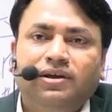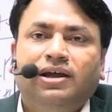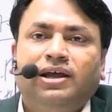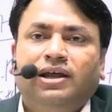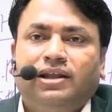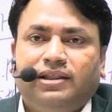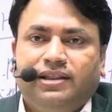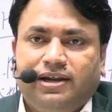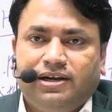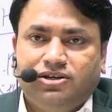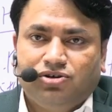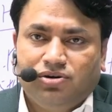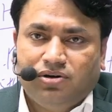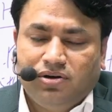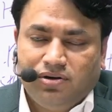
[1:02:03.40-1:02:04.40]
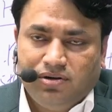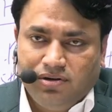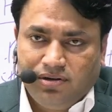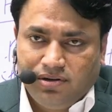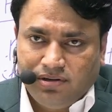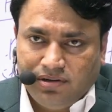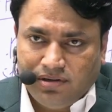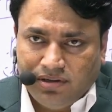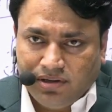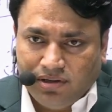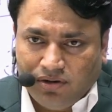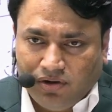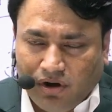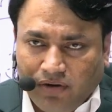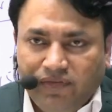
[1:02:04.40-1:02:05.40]
that
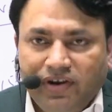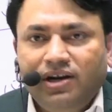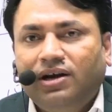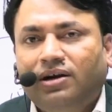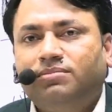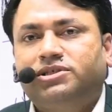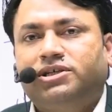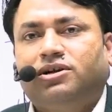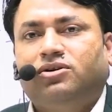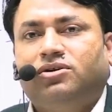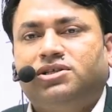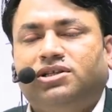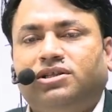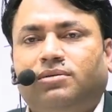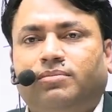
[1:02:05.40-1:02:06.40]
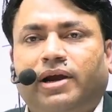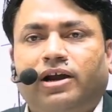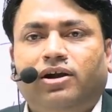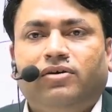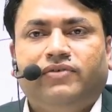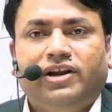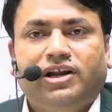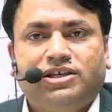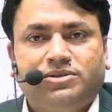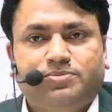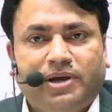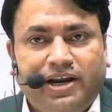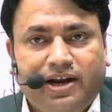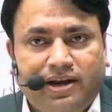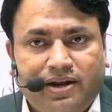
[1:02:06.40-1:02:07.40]
often comes across in the mind of an
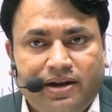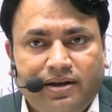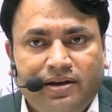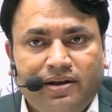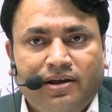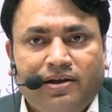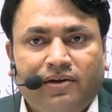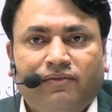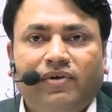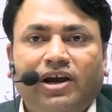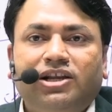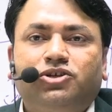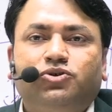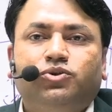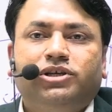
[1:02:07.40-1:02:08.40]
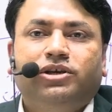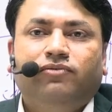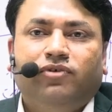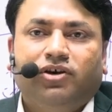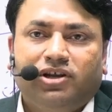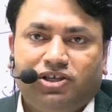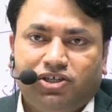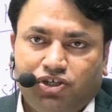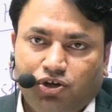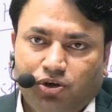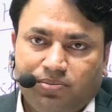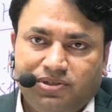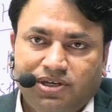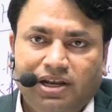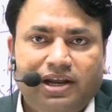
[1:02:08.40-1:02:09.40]
aspirant while choosing for history optional
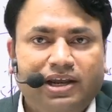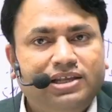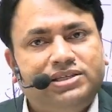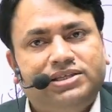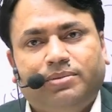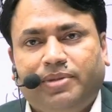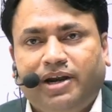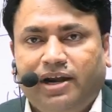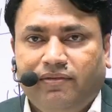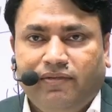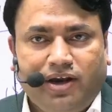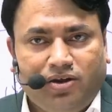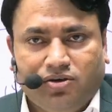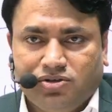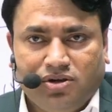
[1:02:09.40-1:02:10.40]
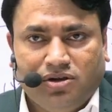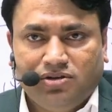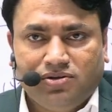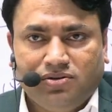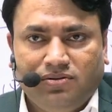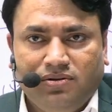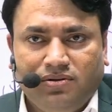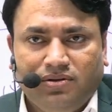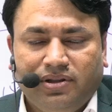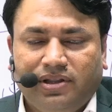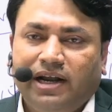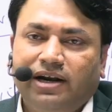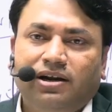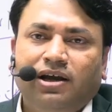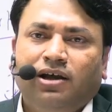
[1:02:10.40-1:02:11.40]
in separate videos also. That,
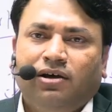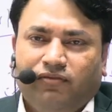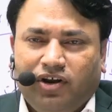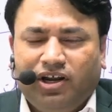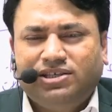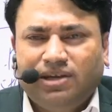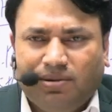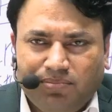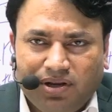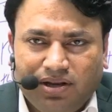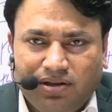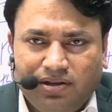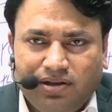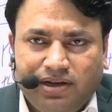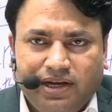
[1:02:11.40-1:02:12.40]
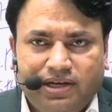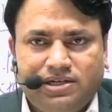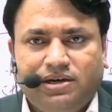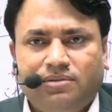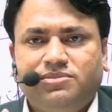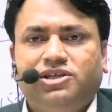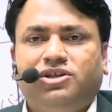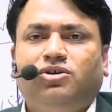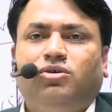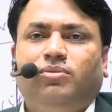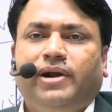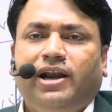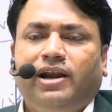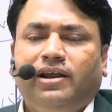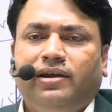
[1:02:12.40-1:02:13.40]
for example, it comes in your mind
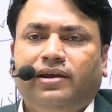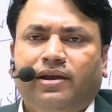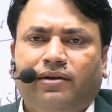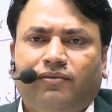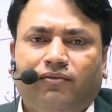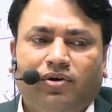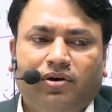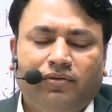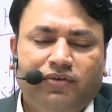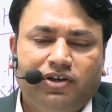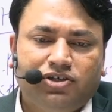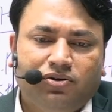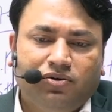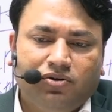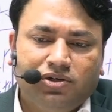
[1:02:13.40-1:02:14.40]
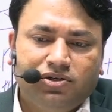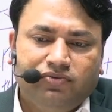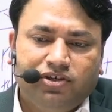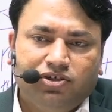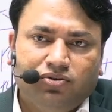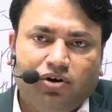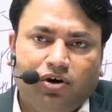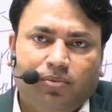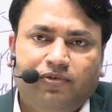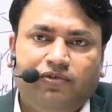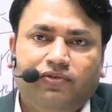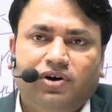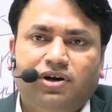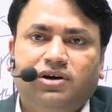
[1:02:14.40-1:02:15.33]
ki which course we should opt for,